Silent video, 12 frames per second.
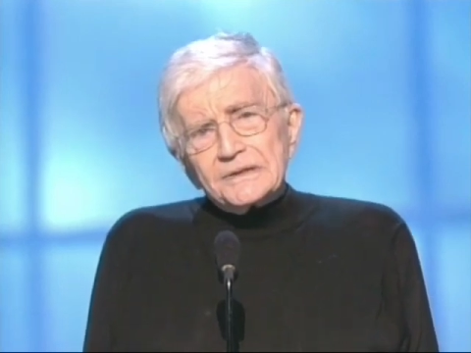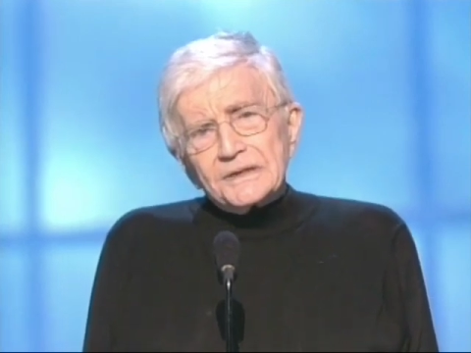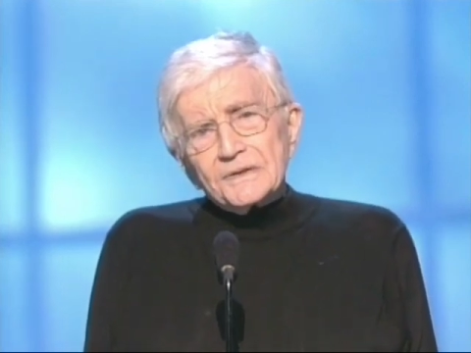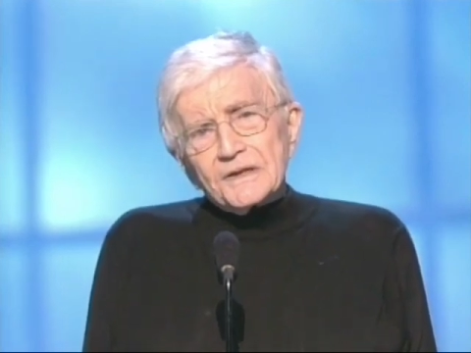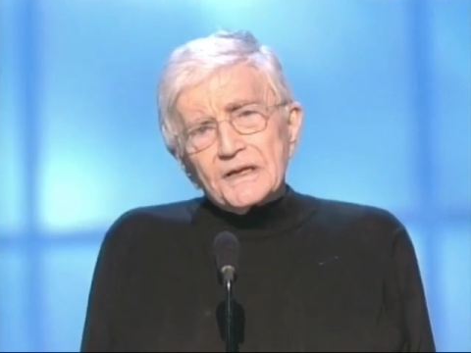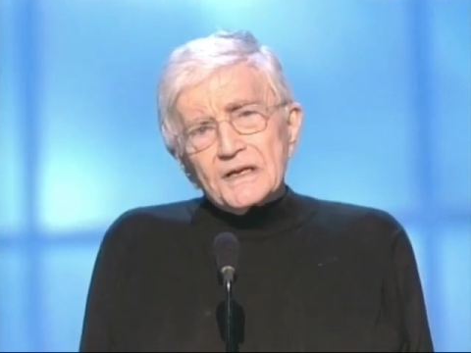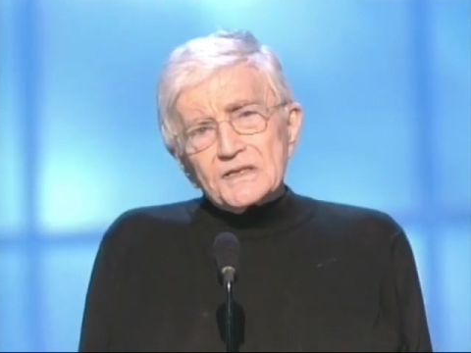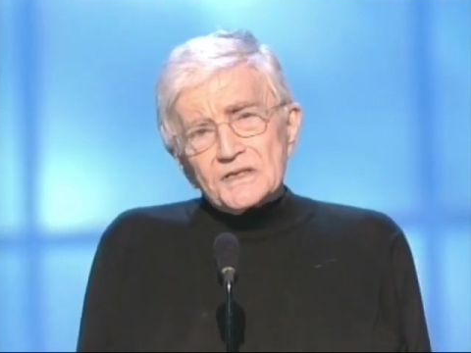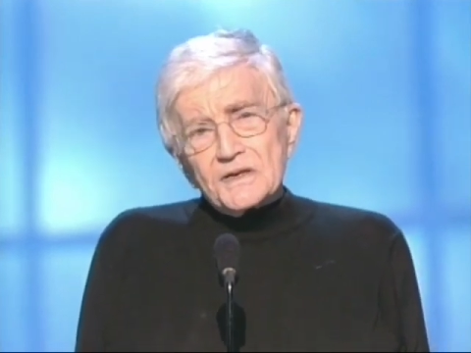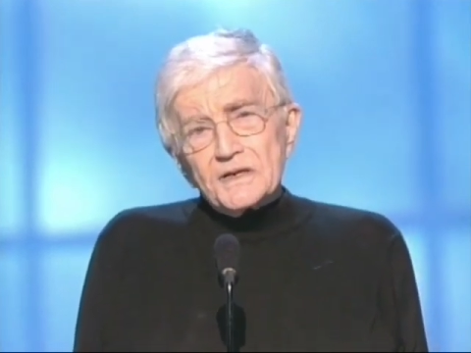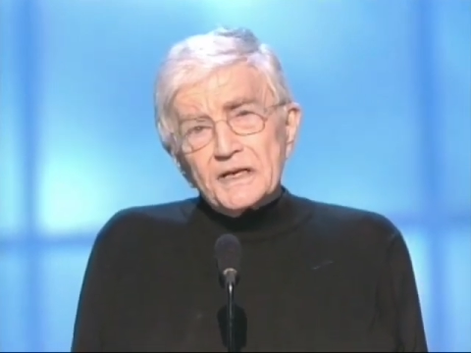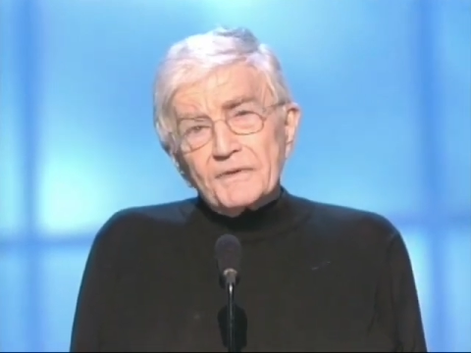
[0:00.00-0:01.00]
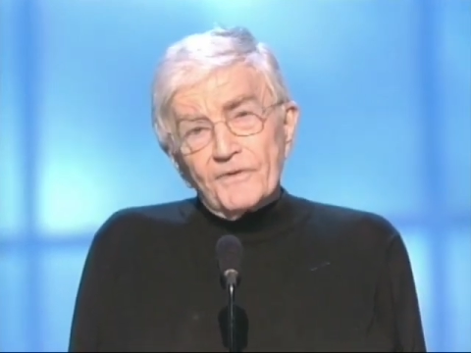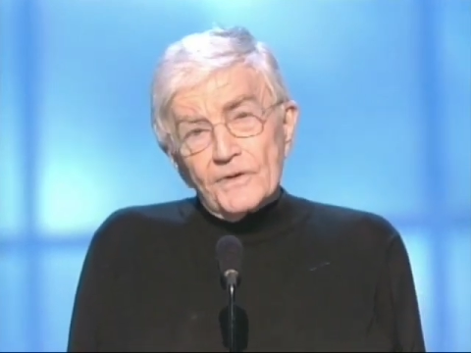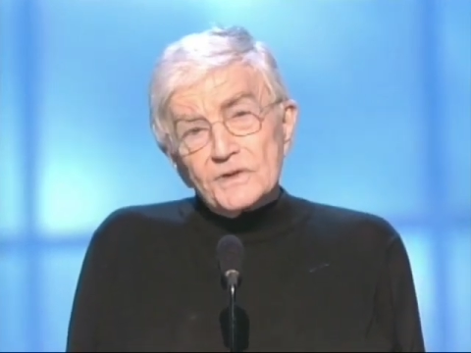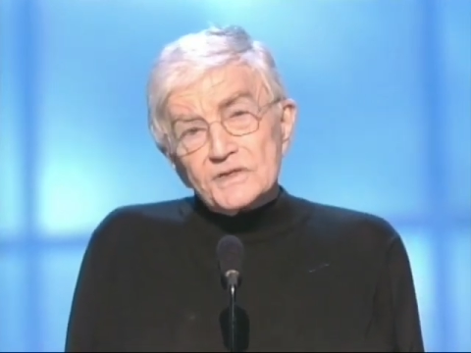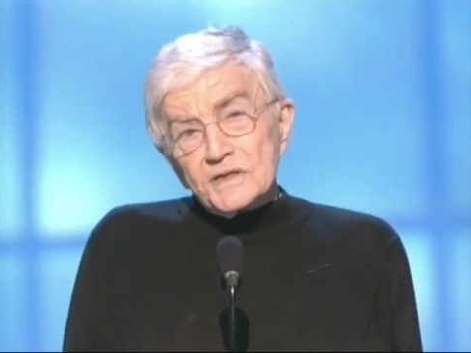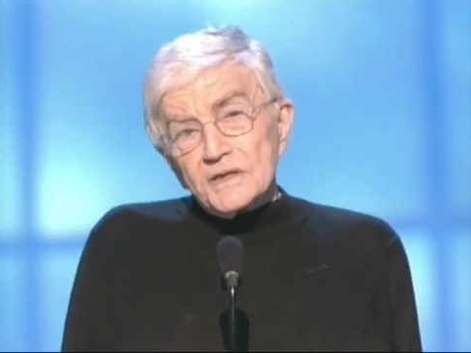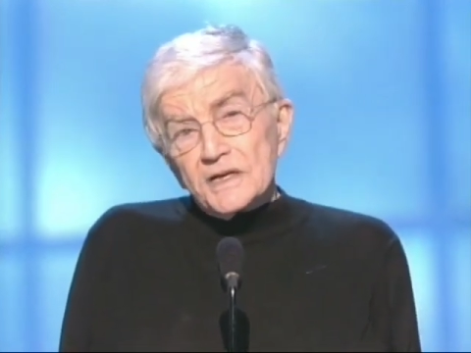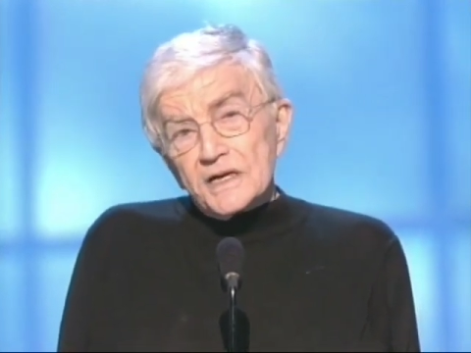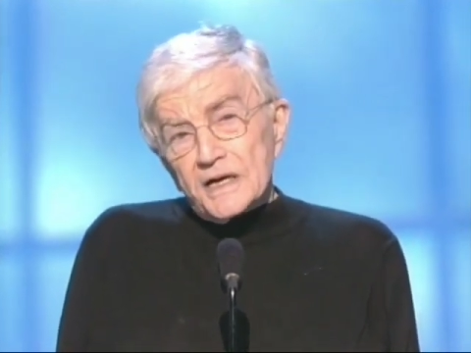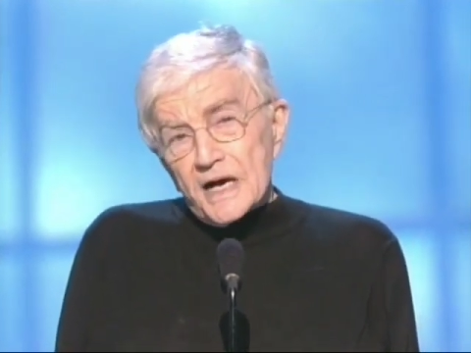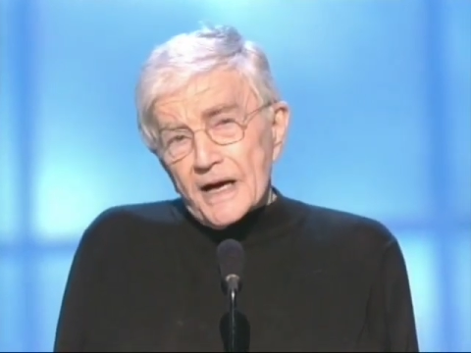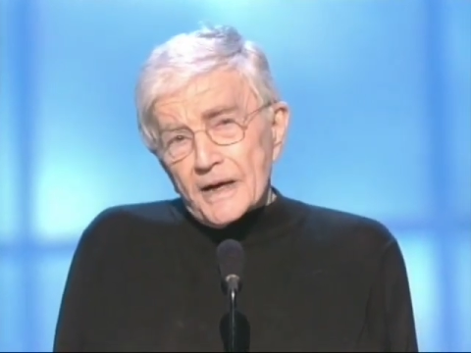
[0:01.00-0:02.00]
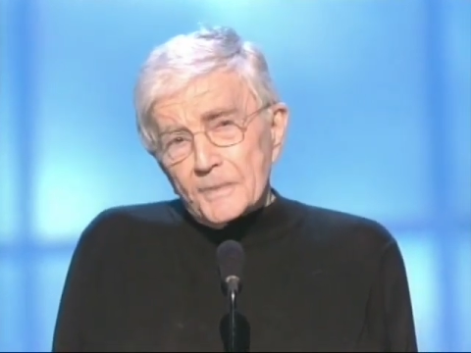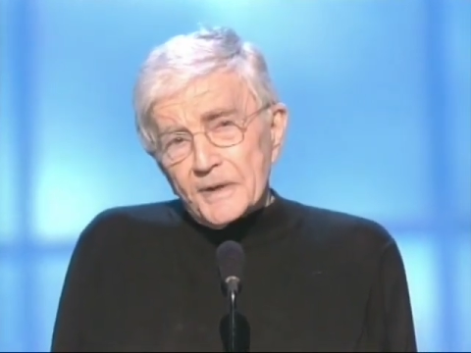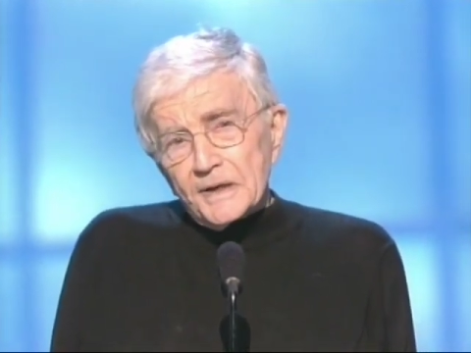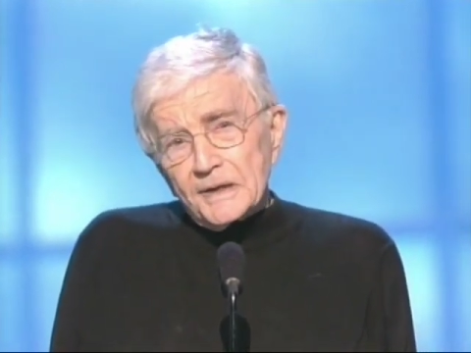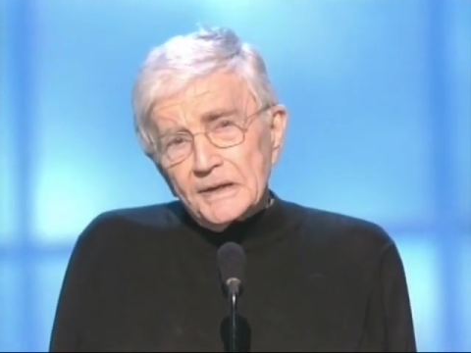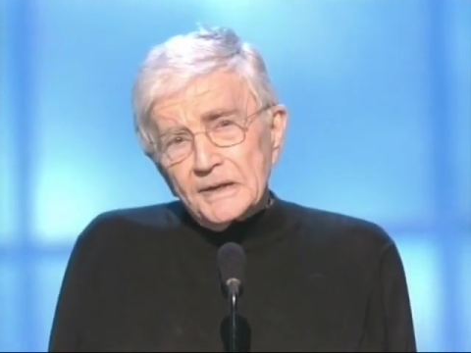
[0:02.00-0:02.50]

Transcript: to the discerning folks in the academy.